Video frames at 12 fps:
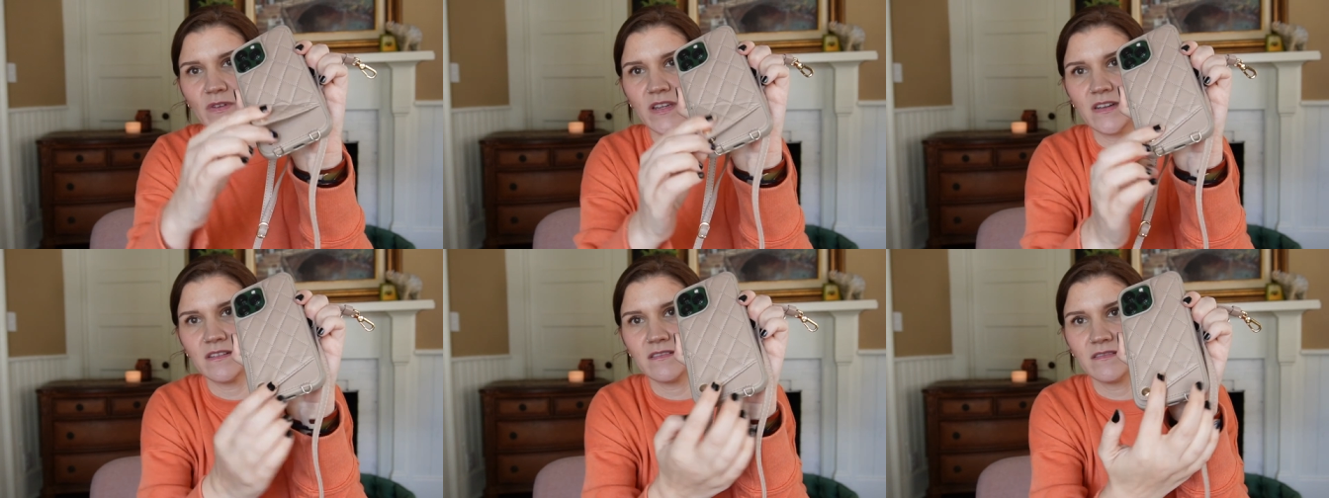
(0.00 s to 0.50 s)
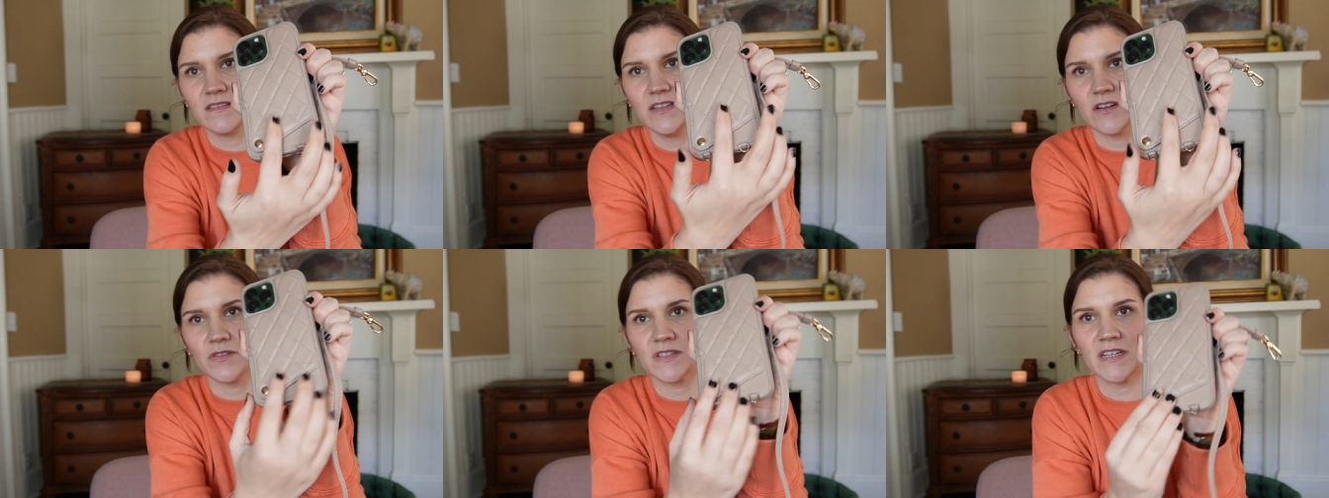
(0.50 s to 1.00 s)
can,
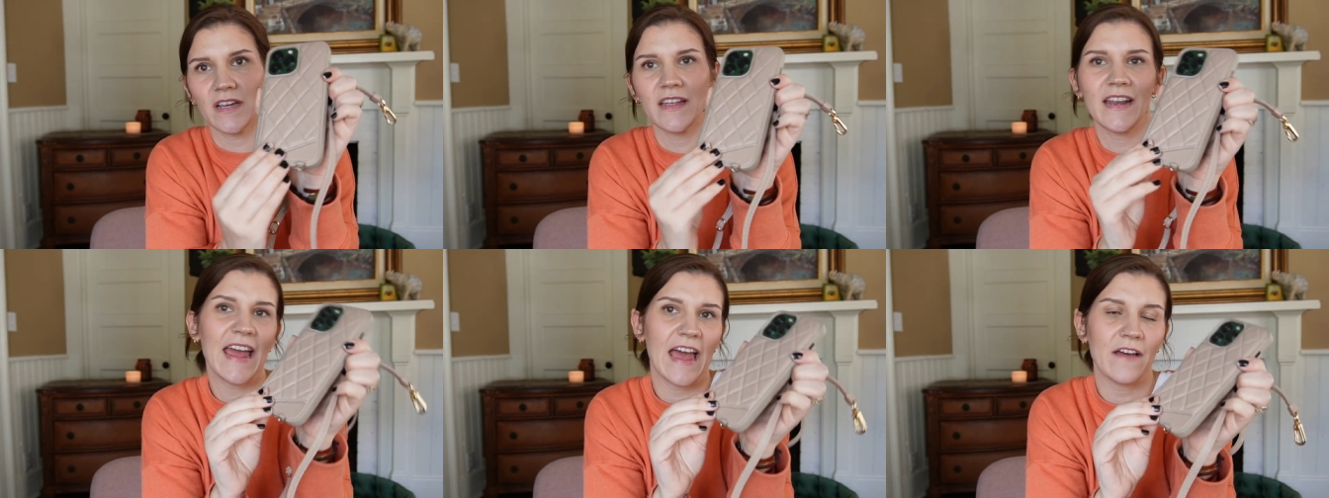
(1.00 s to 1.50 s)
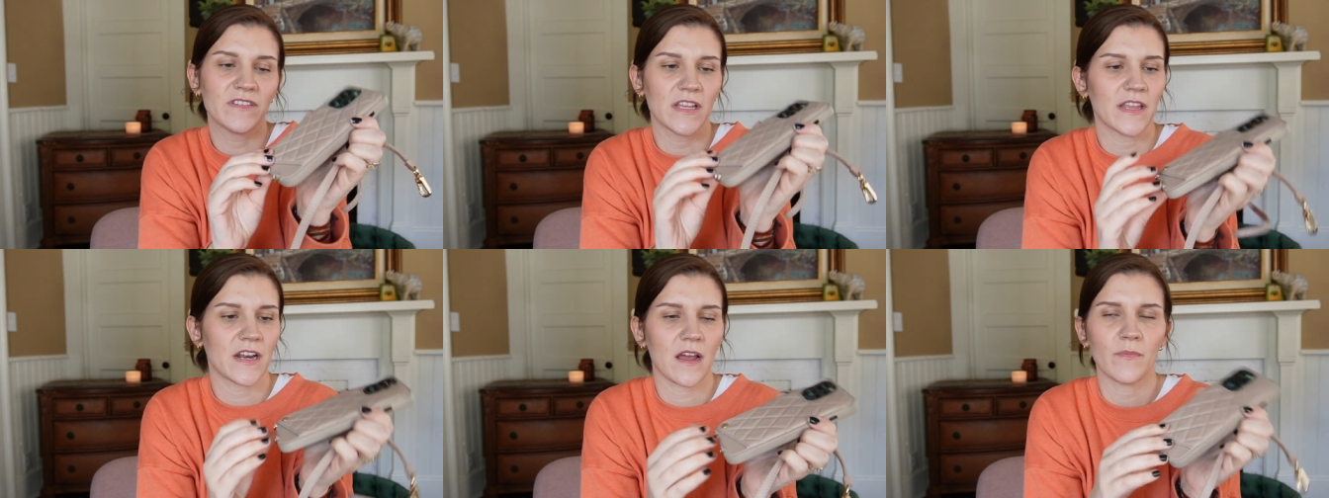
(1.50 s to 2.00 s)
you know, stick, and I have done
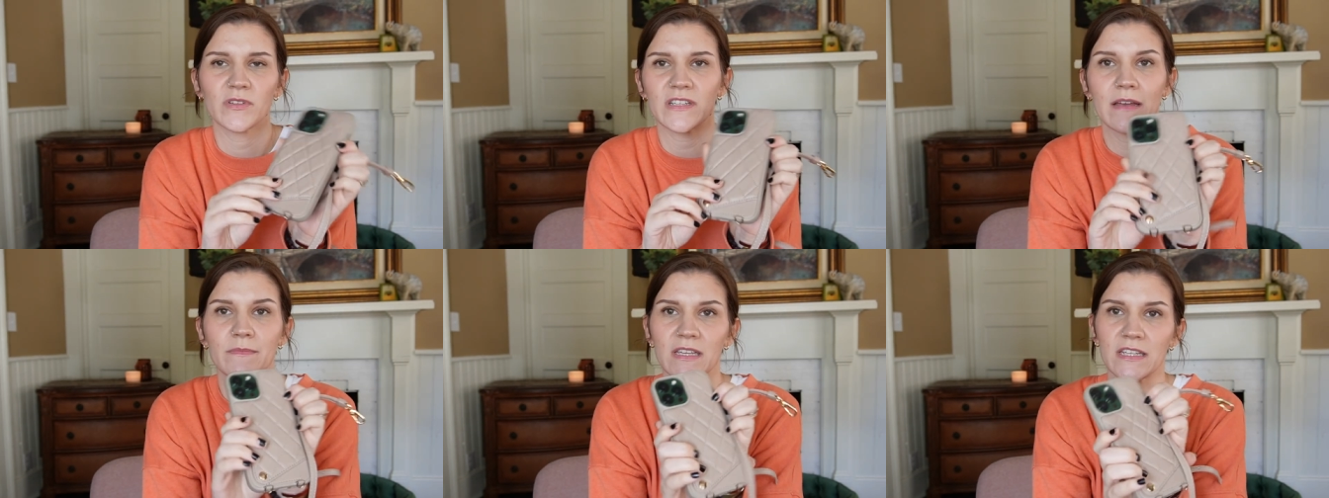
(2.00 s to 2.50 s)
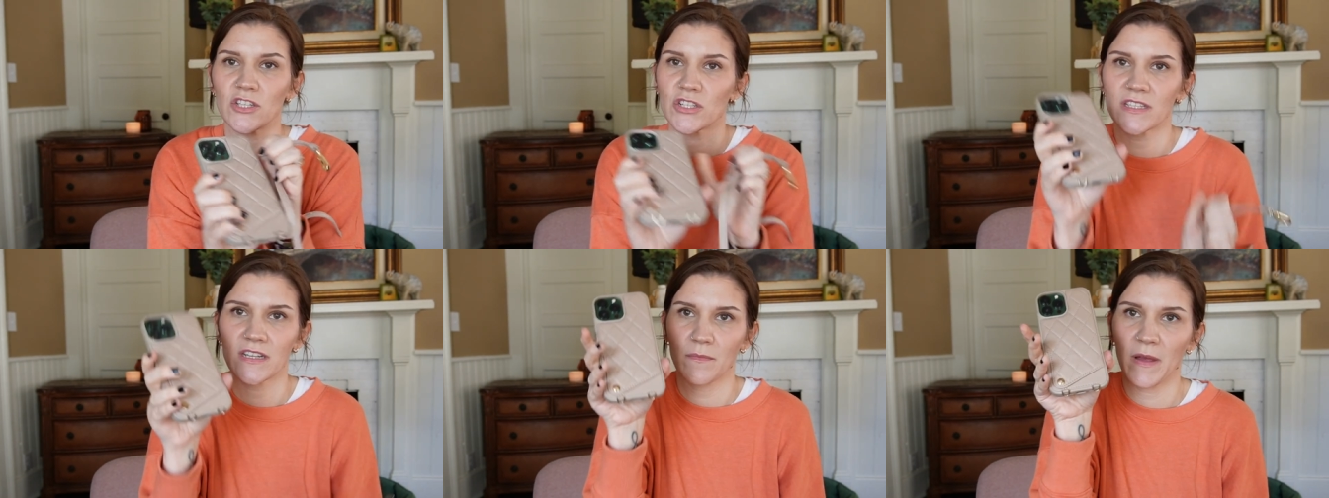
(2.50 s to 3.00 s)
that a couple times, like
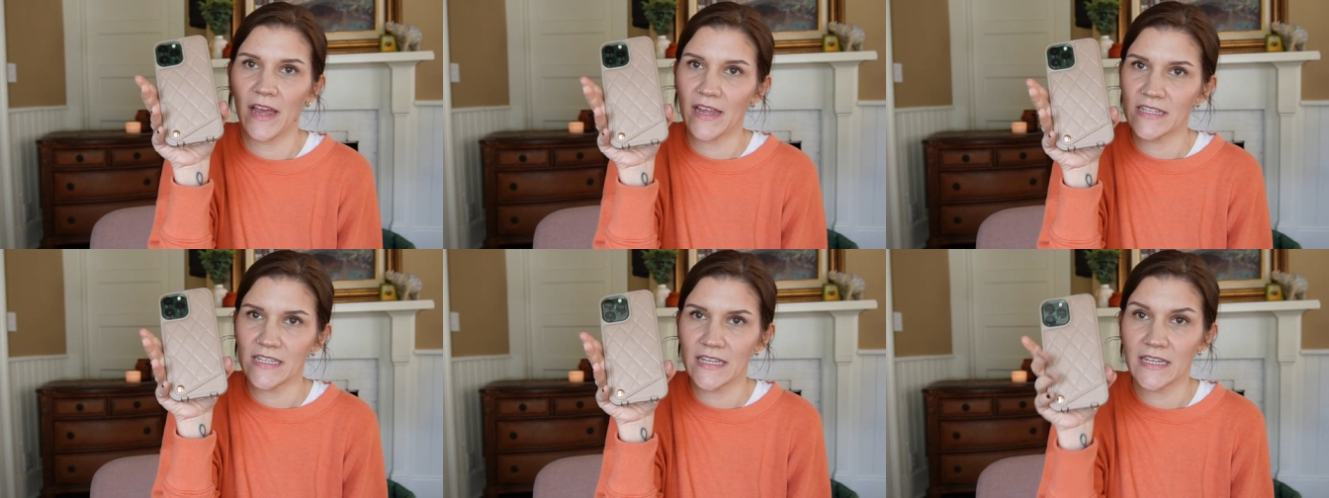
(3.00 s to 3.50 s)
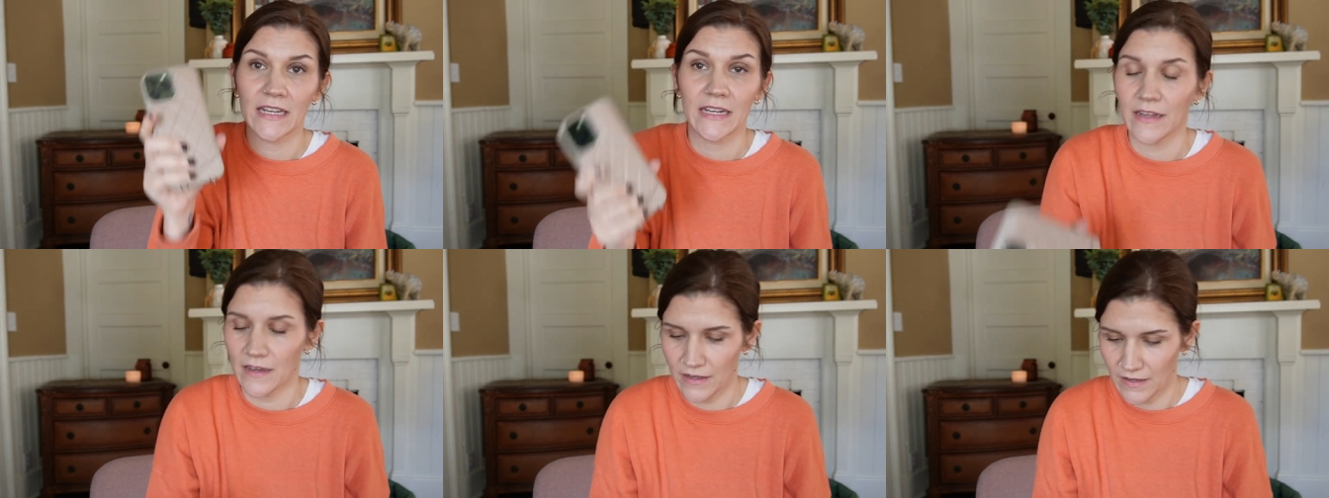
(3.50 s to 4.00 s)
just stick my ID
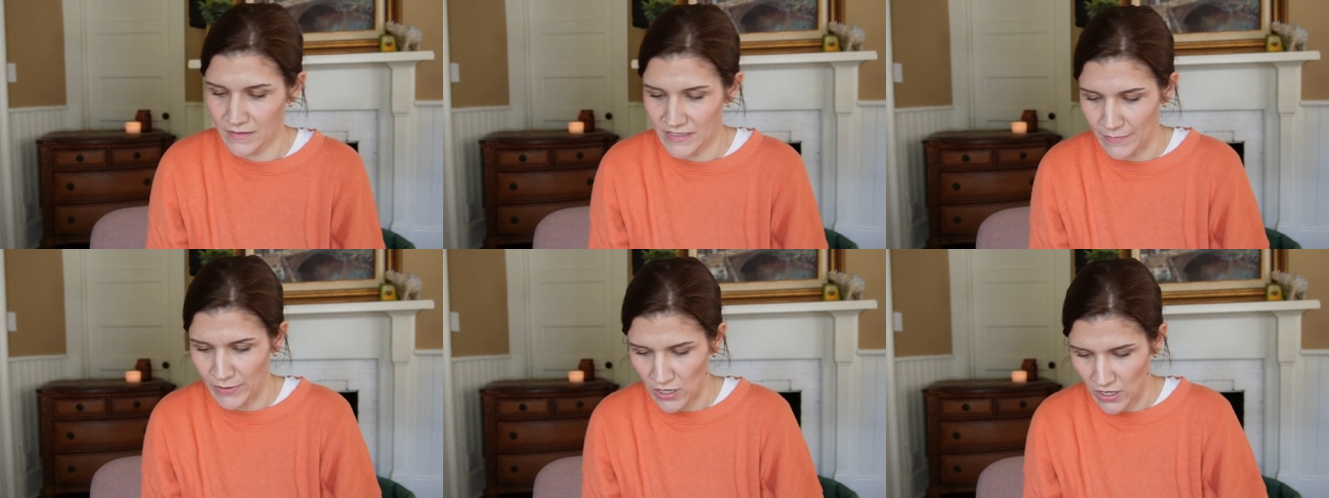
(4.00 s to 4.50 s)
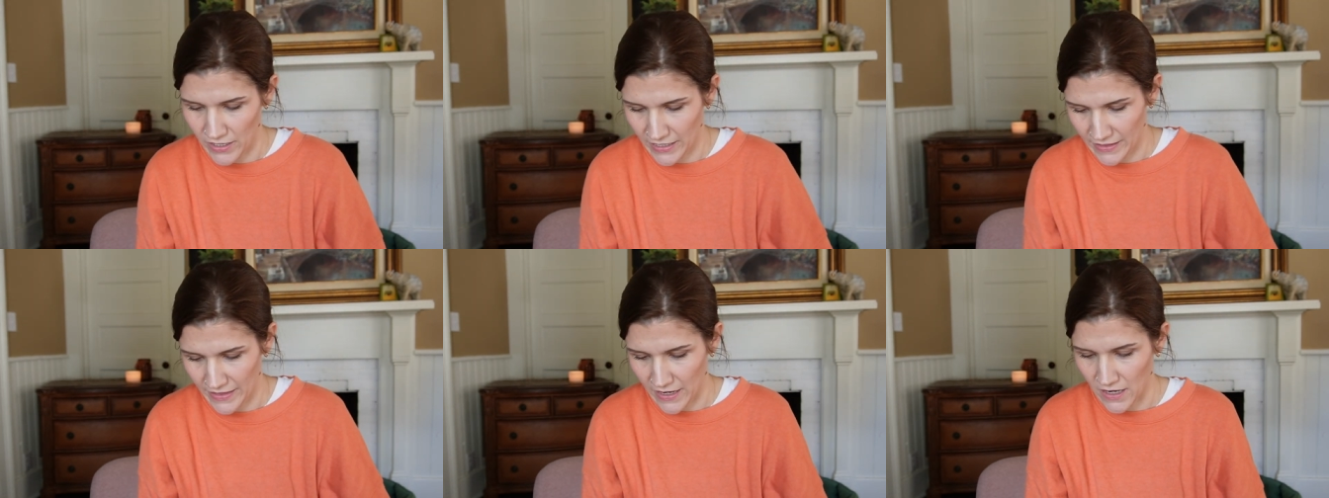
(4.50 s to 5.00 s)
and a debit card
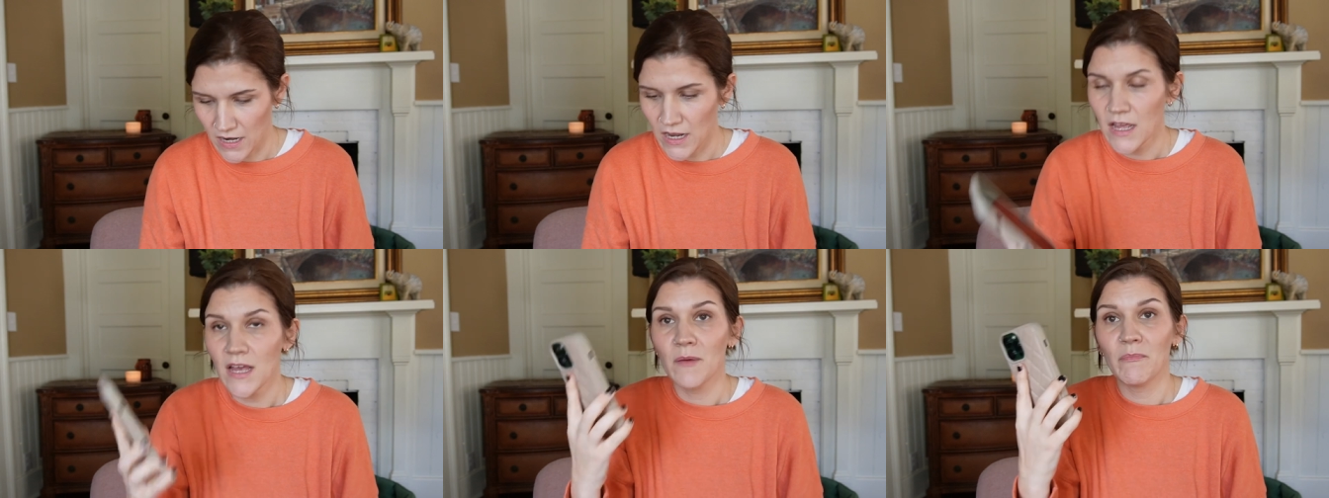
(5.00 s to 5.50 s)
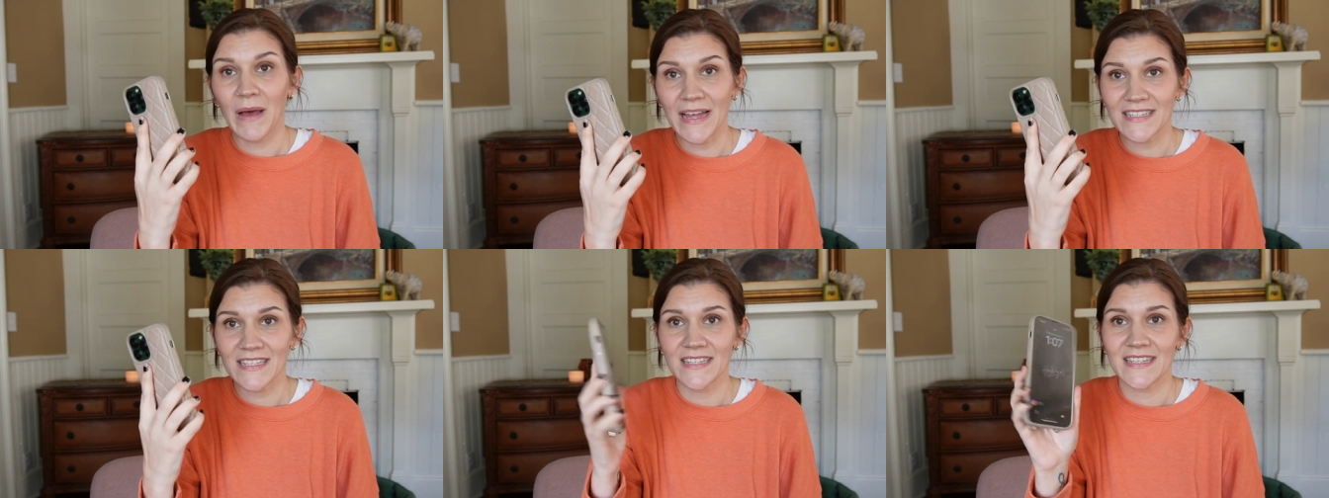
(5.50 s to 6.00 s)
in there.
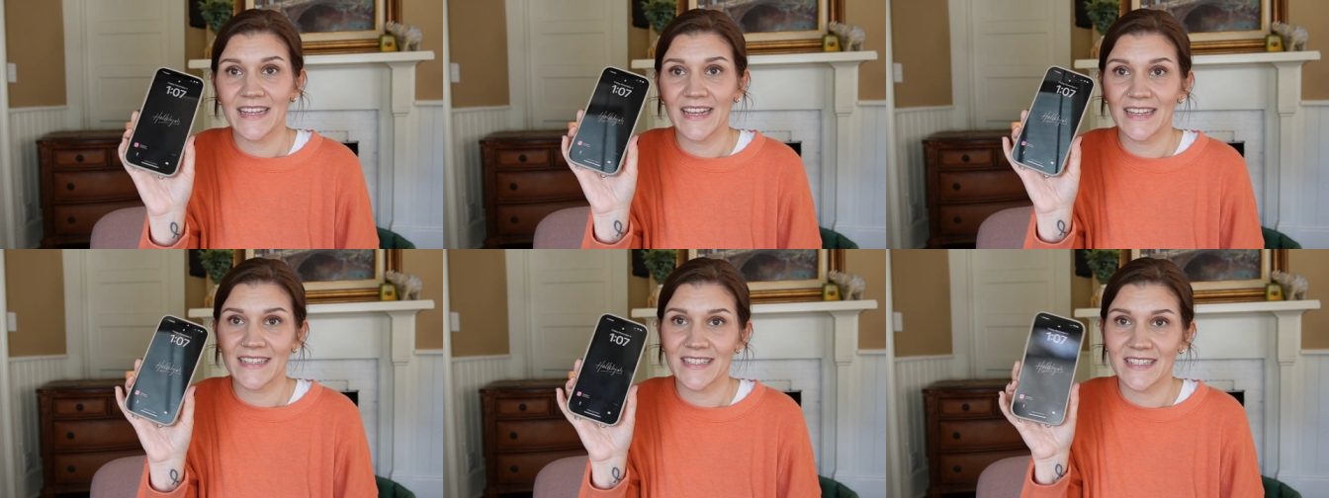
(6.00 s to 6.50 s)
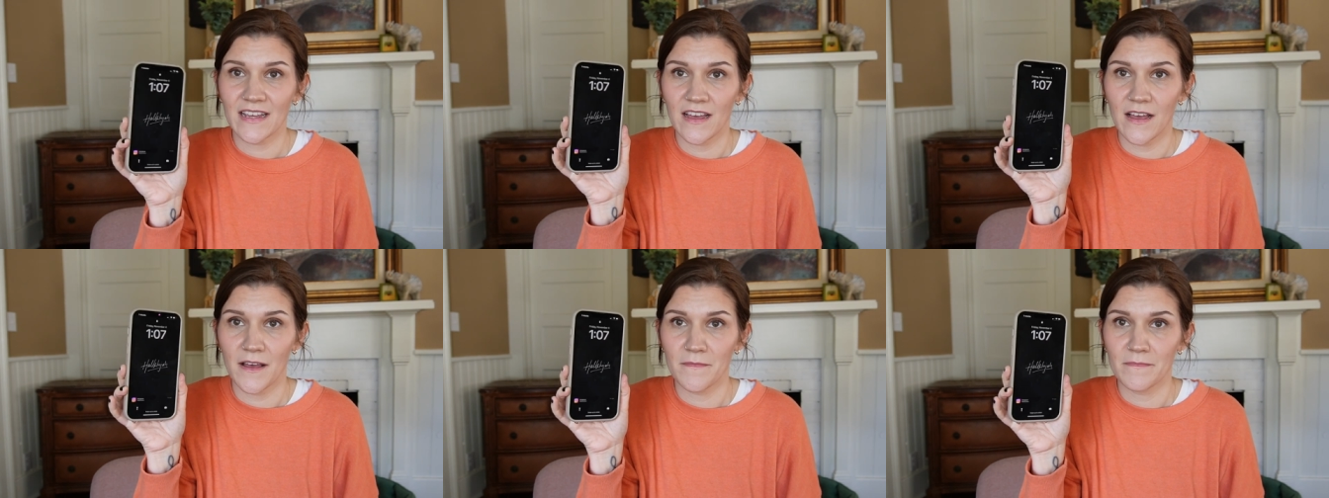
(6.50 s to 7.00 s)
But it,
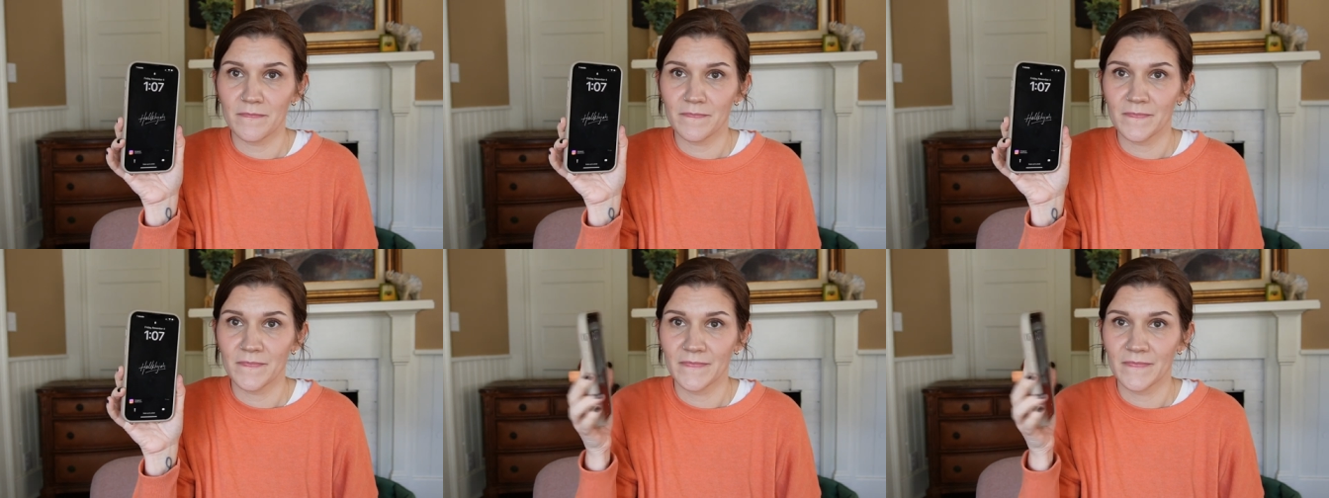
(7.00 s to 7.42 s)
um,